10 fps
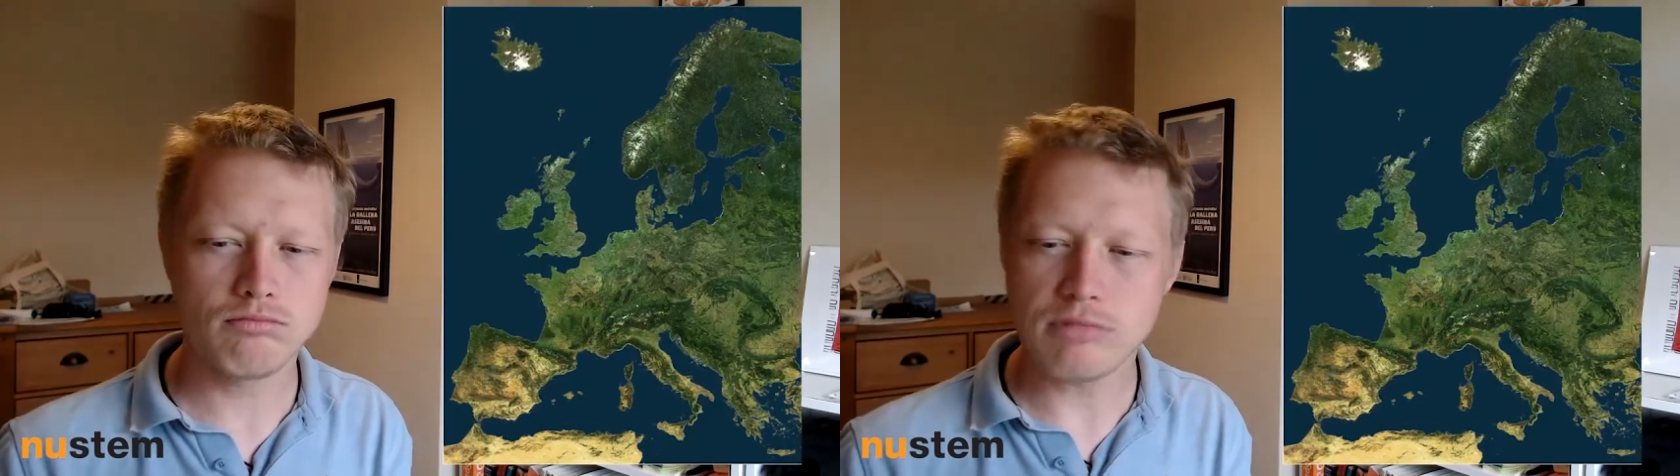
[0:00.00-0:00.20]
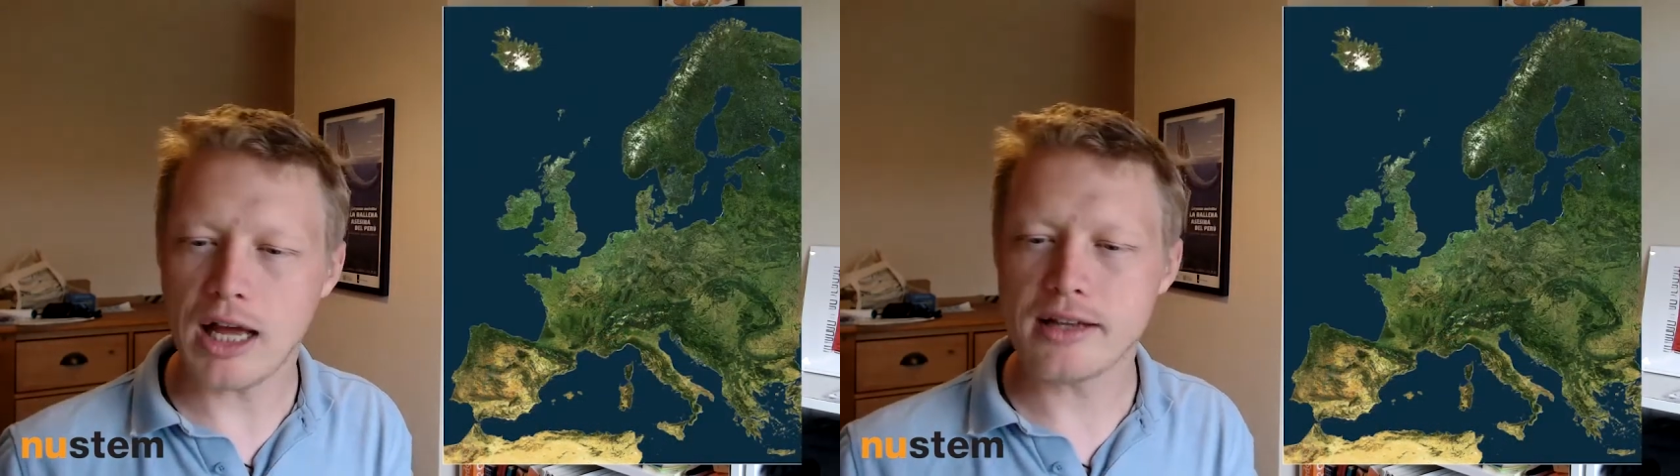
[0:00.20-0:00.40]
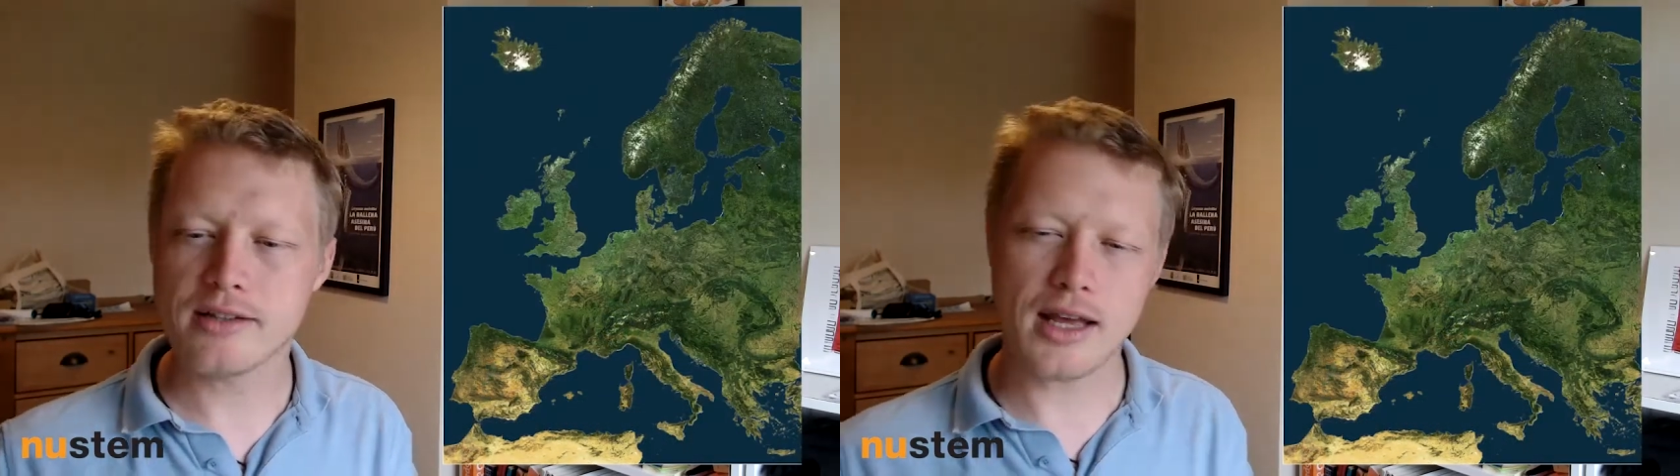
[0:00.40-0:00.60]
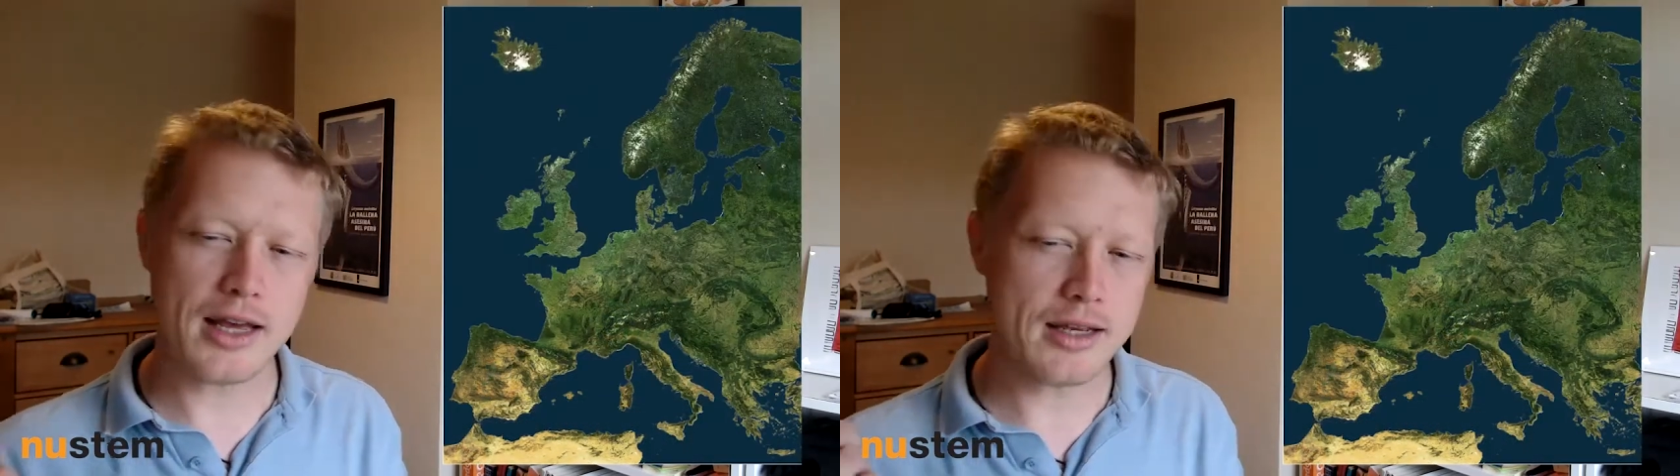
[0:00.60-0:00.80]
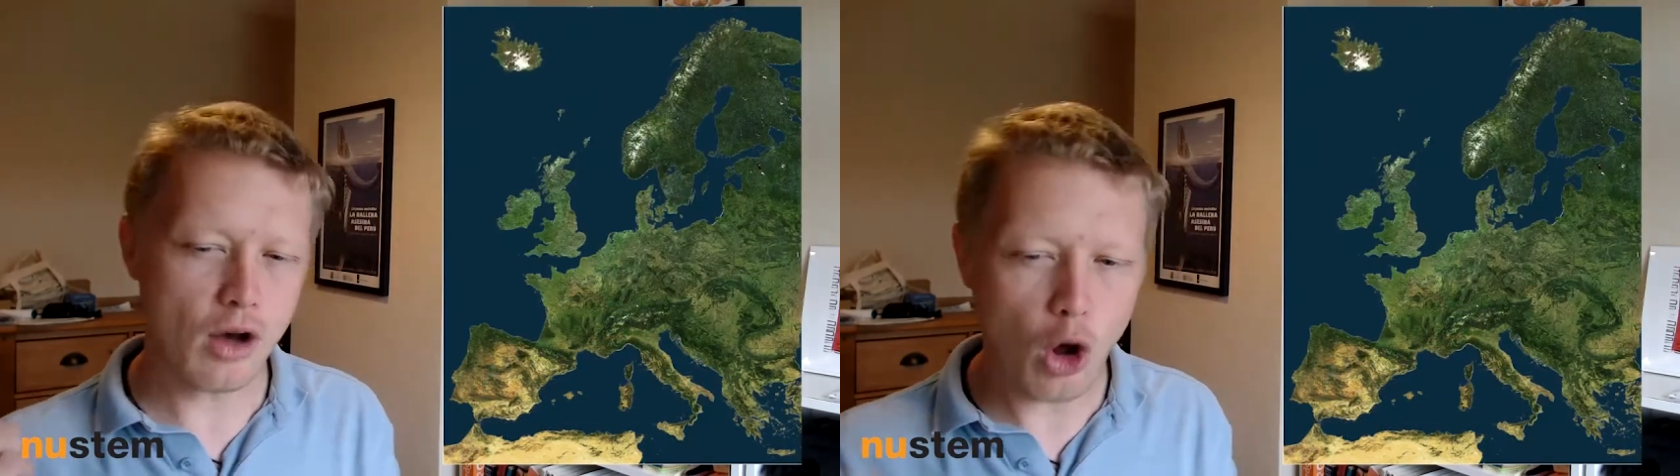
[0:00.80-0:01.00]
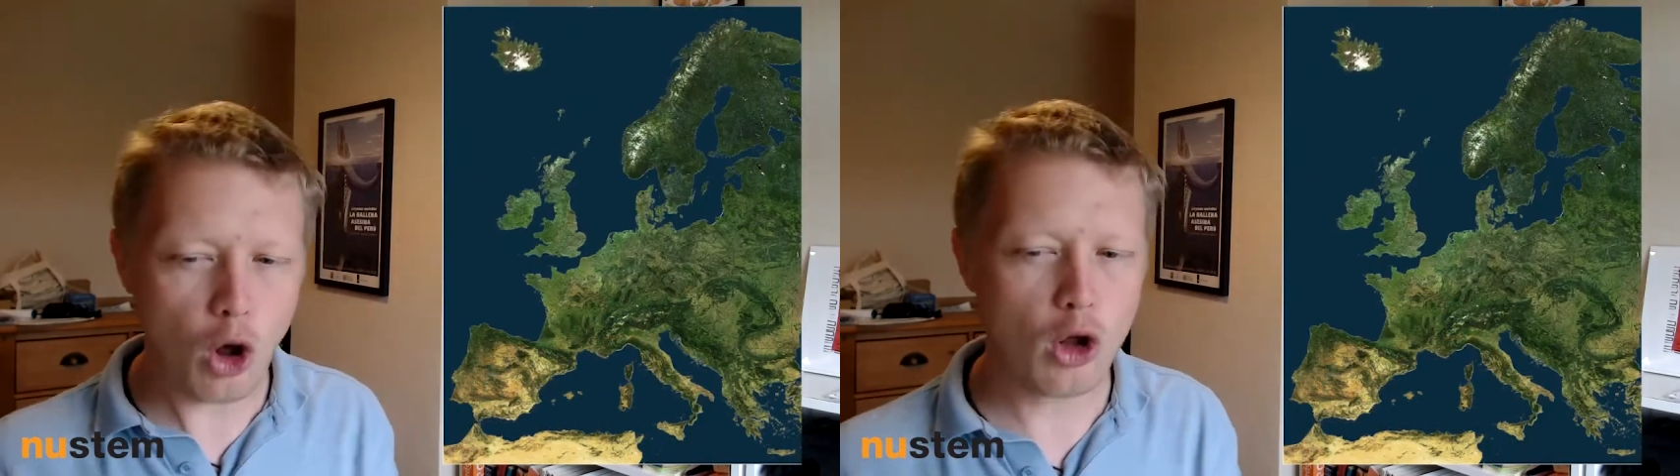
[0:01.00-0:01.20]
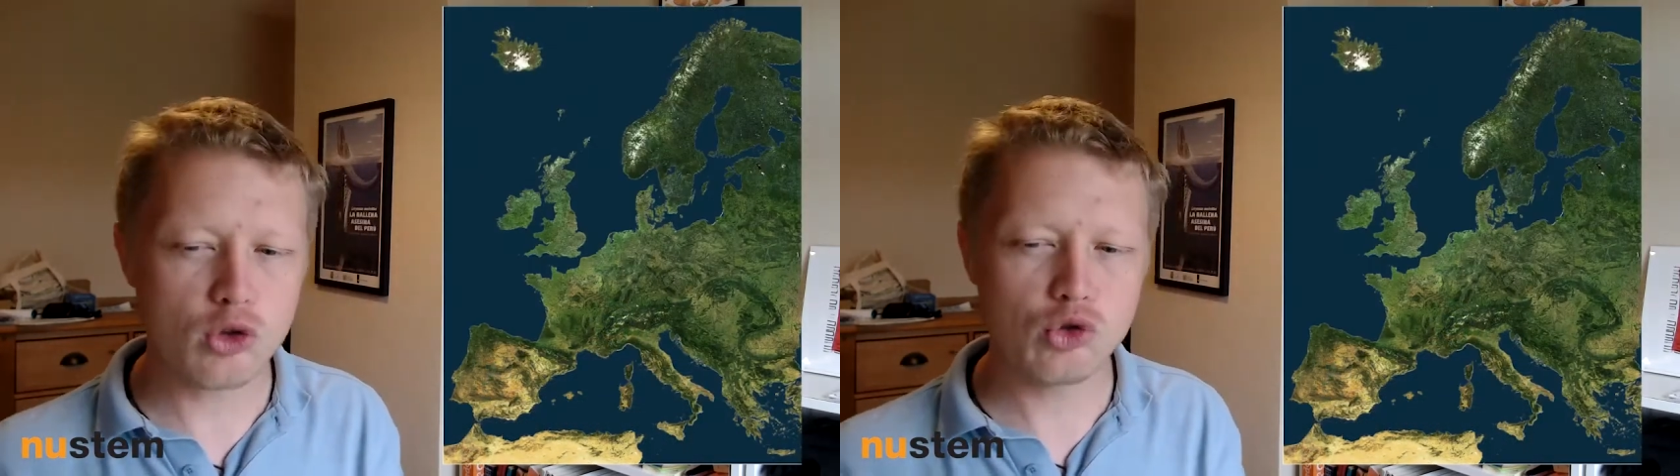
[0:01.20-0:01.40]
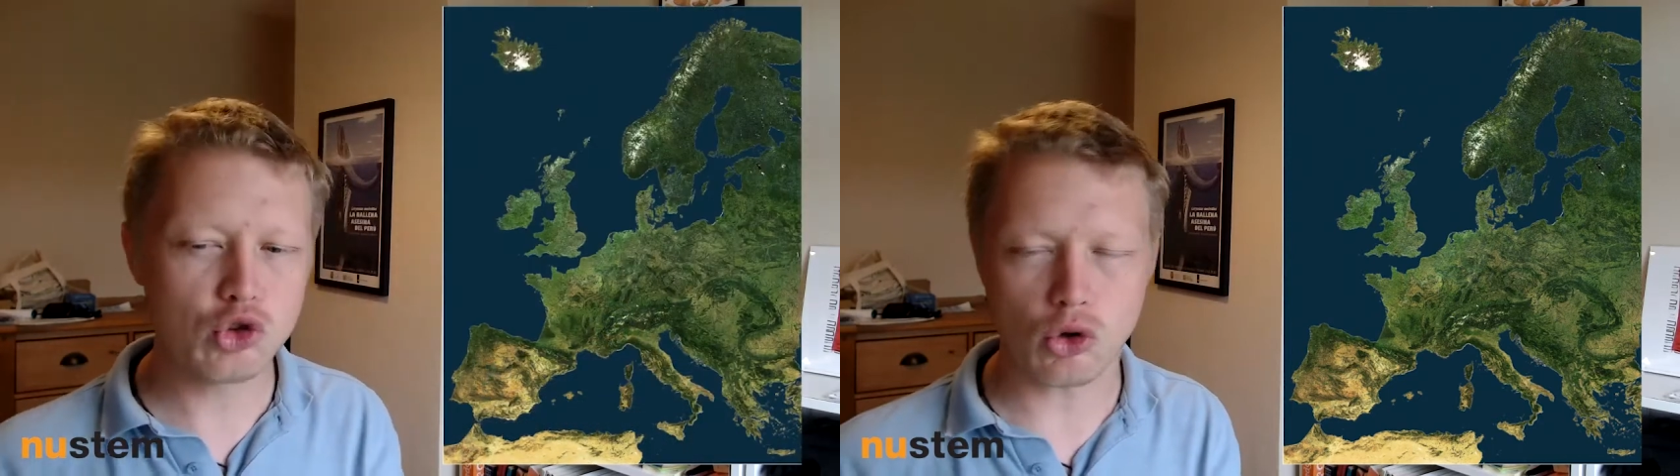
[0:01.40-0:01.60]
like, say, hot,
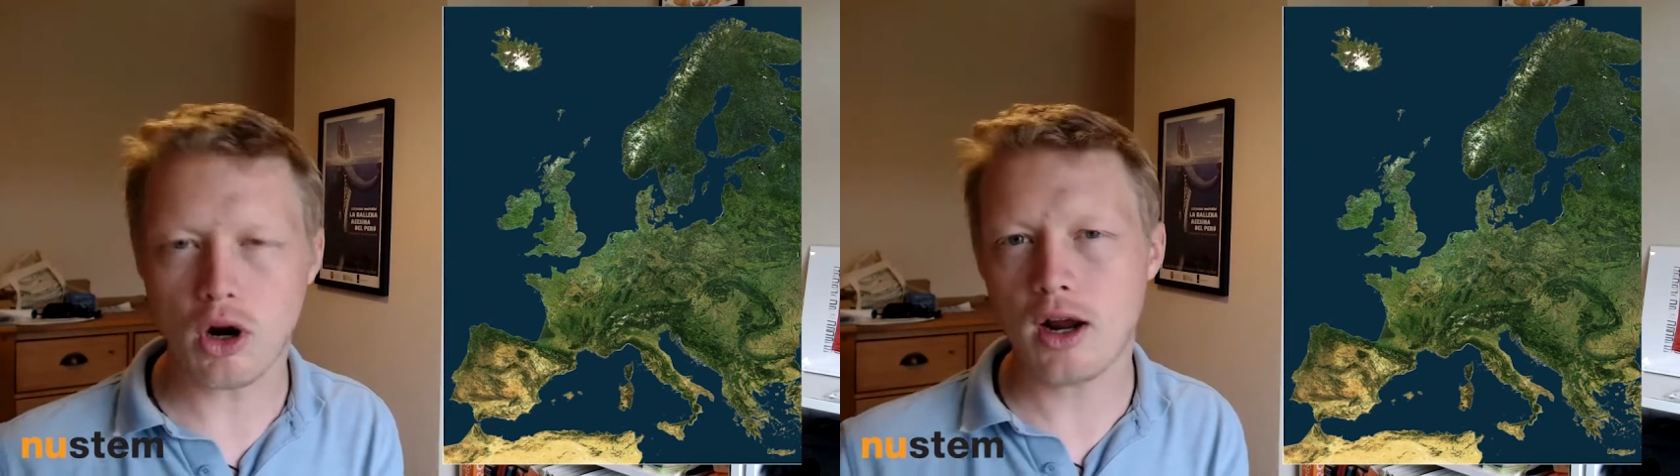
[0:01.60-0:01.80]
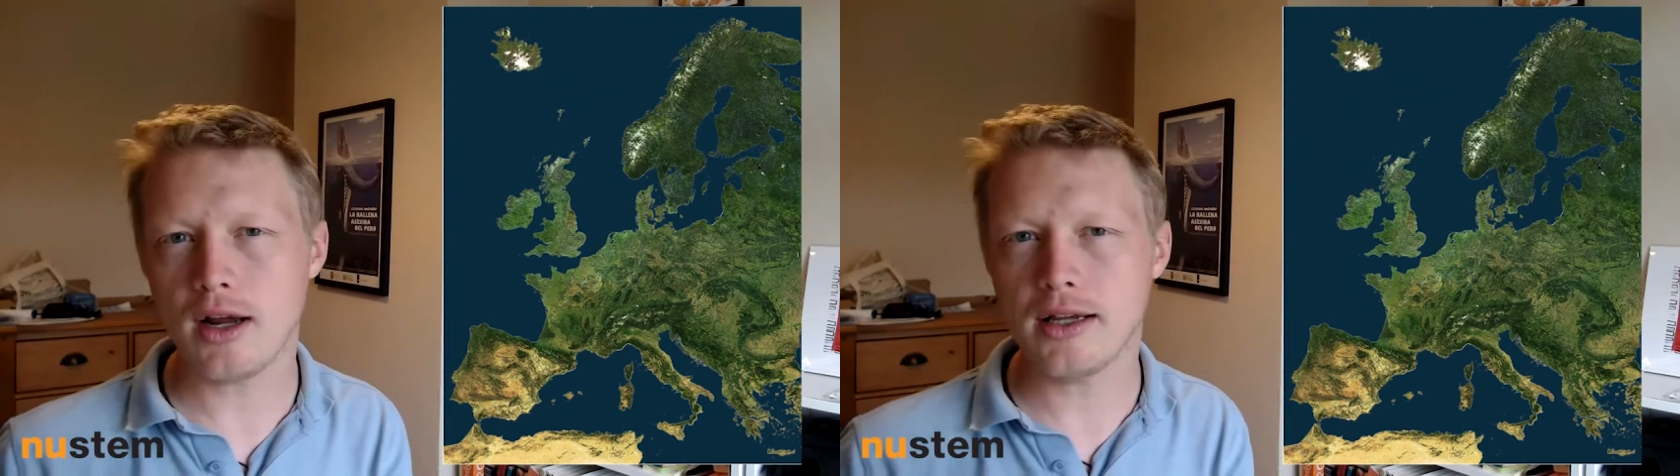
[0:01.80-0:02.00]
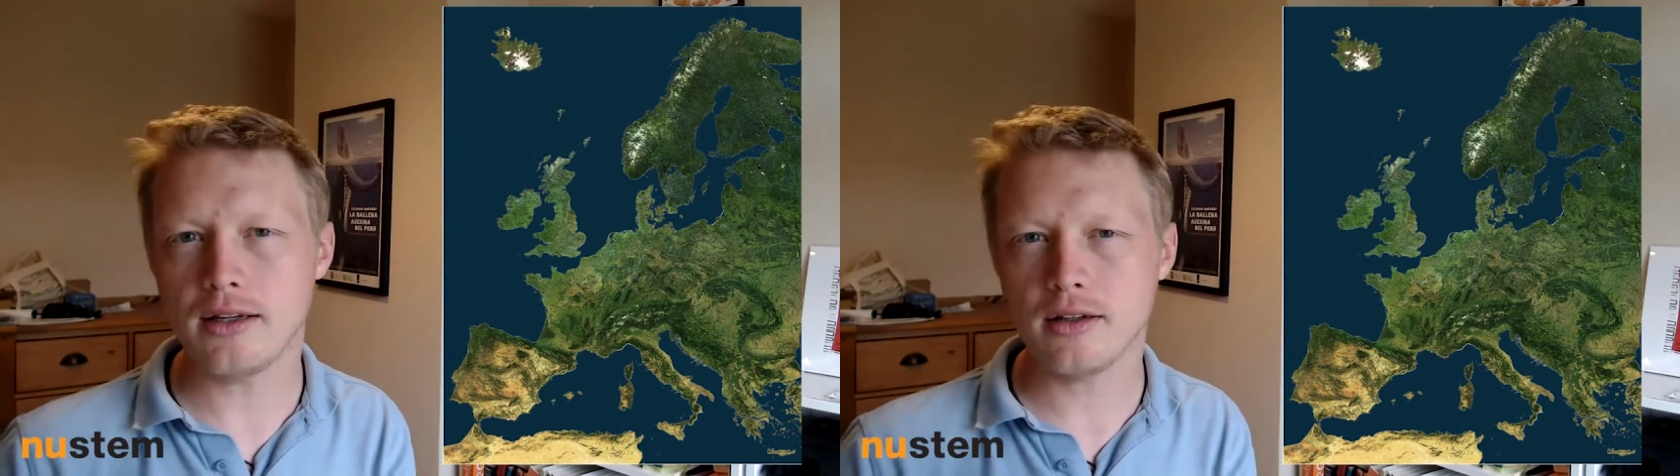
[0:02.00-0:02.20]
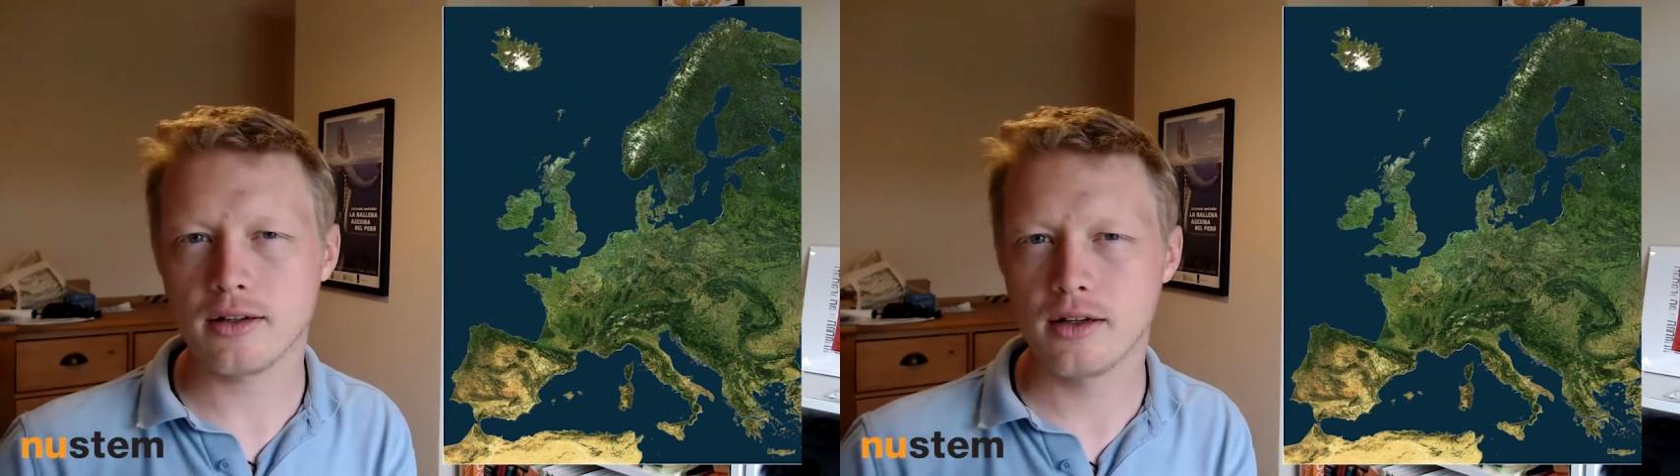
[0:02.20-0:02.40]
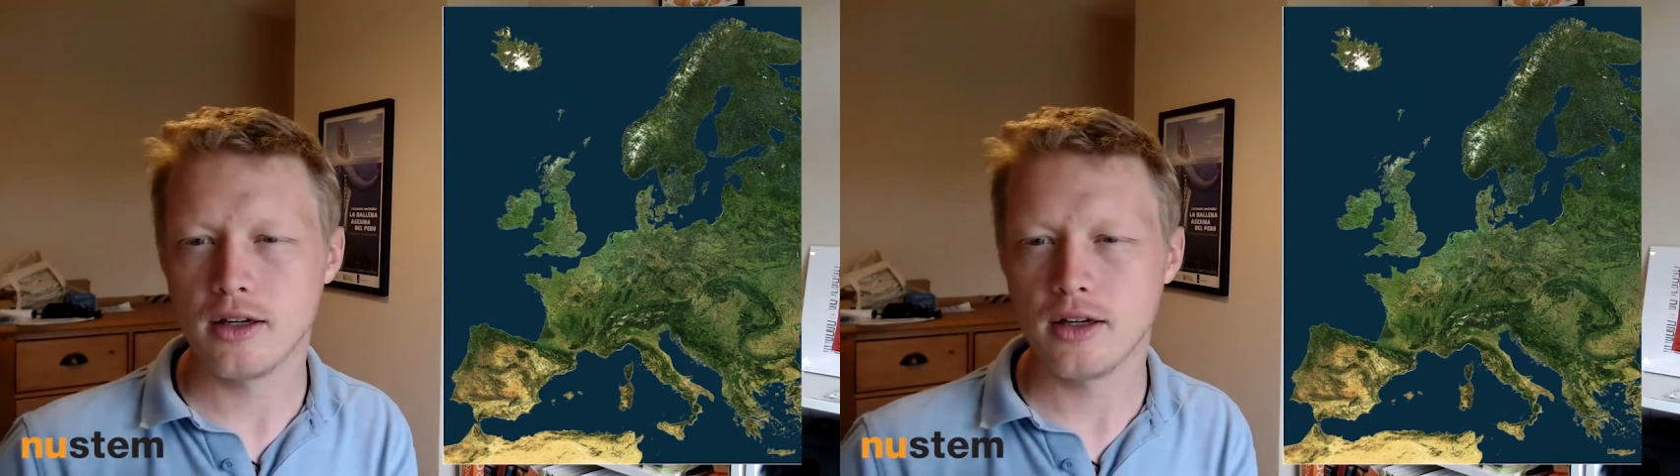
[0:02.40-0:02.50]
dry